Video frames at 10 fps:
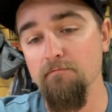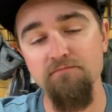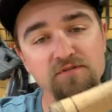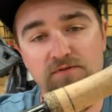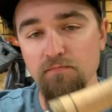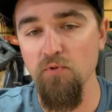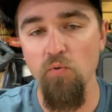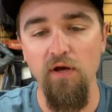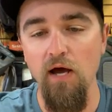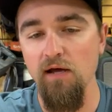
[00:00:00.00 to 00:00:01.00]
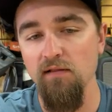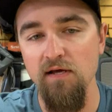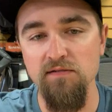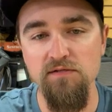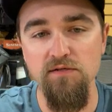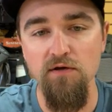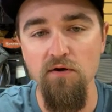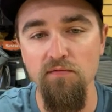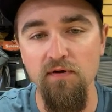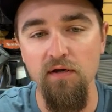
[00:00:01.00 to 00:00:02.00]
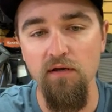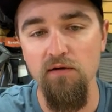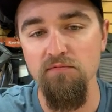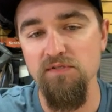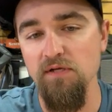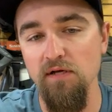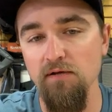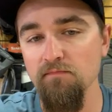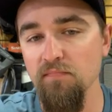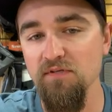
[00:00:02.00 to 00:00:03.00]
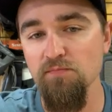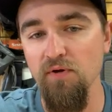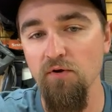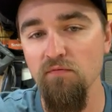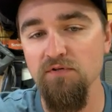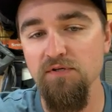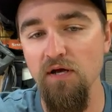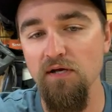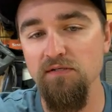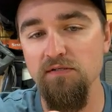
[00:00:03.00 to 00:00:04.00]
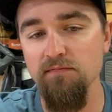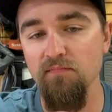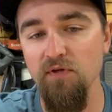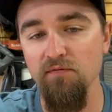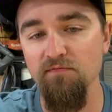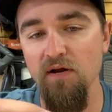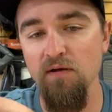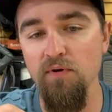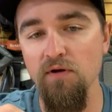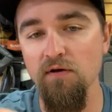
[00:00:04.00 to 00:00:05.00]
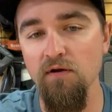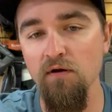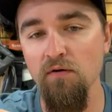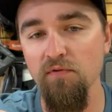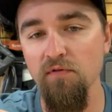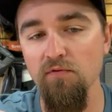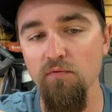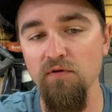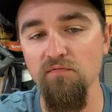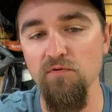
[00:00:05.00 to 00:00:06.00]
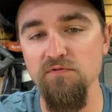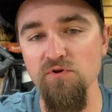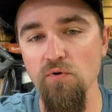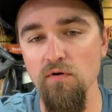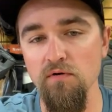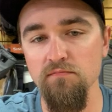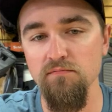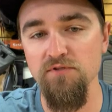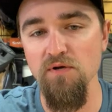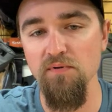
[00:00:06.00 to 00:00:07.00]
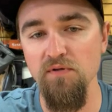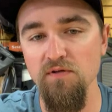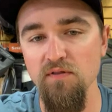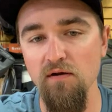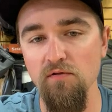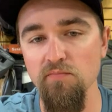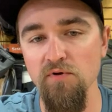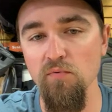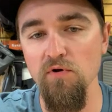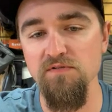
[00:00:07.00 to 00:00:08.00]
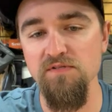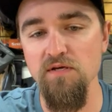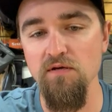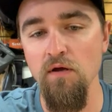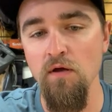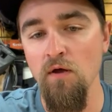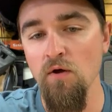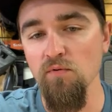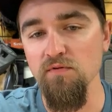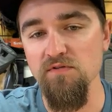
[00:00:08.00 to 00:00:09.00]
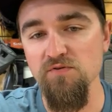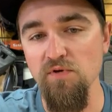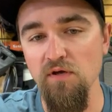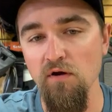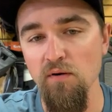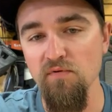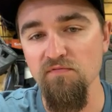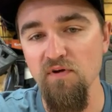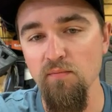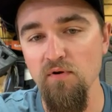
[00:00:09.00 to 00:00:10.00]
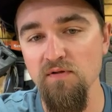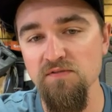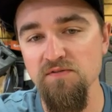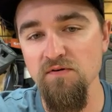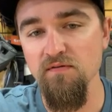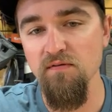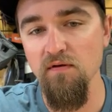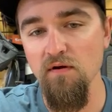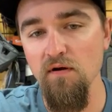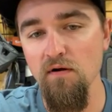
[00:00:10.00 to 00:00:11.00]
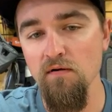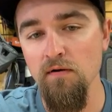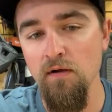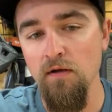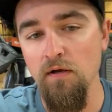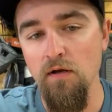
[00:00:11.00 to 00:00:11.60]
Just some quick highlights, that I kind of was digging. This big oversized, fighting butt on here with all the reinforced cork, jumping into that aluminum reel seat with the sweet carbon fiber insert there.